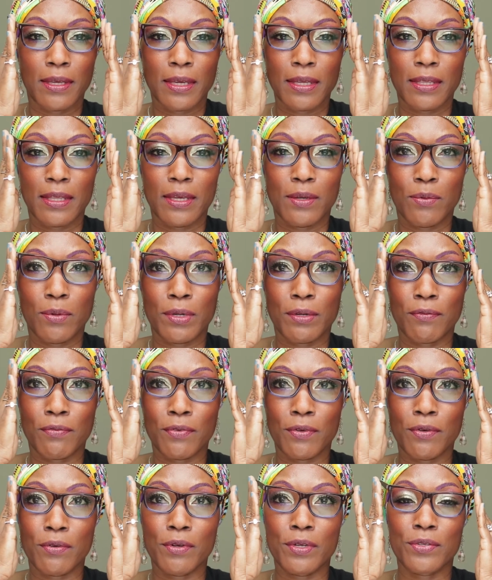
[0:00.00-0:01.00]
They work
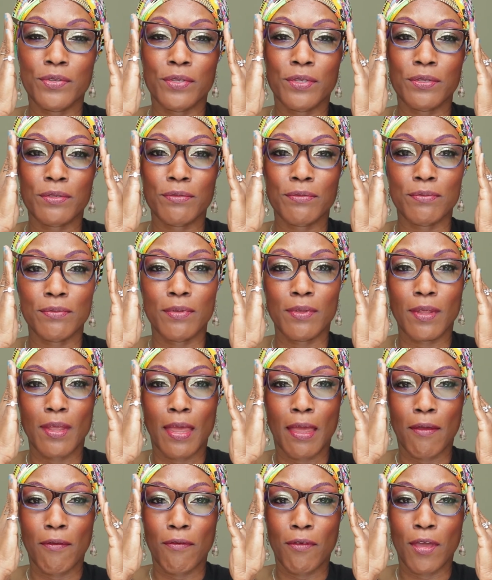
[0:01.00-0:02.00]
for us.
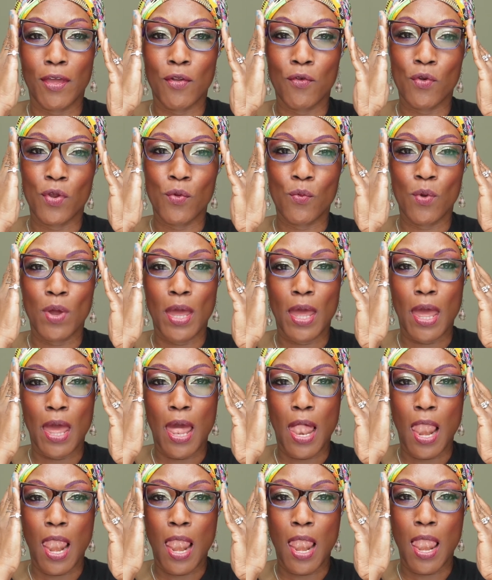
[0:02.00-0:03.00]
They're
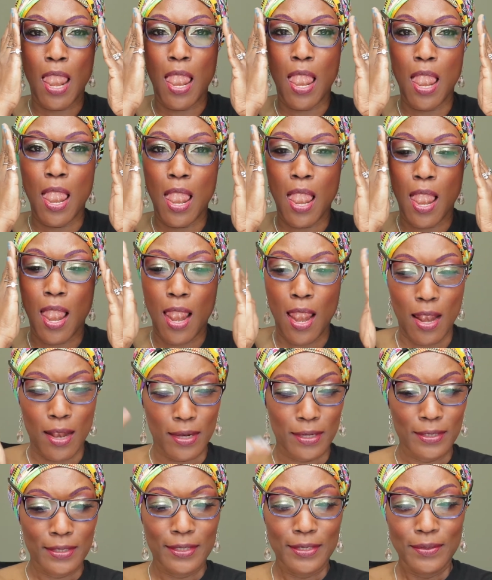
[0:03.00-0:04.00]
everywhere.
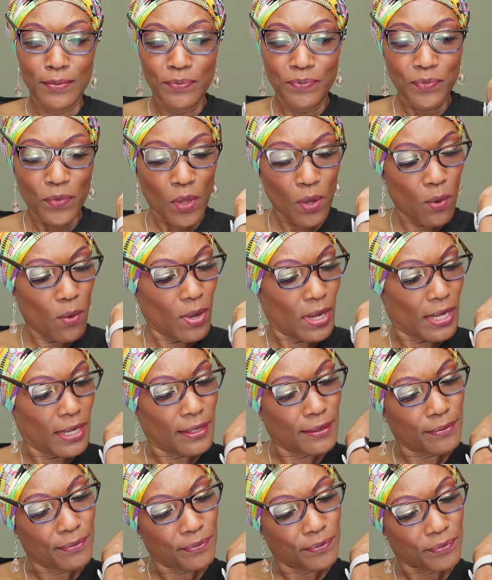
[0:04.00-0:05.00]

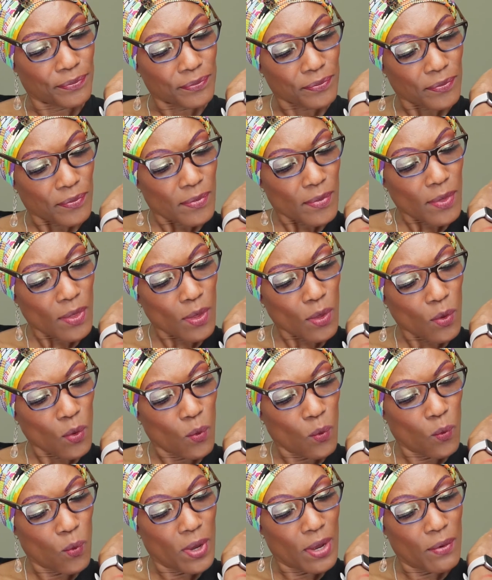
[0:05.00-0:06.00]
Okay,
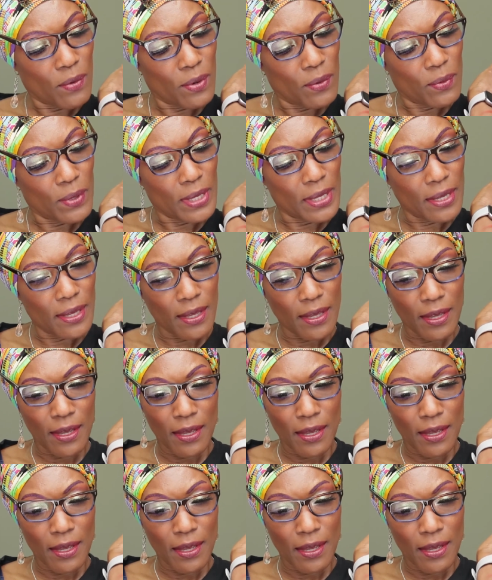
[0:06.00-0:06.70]
where are we?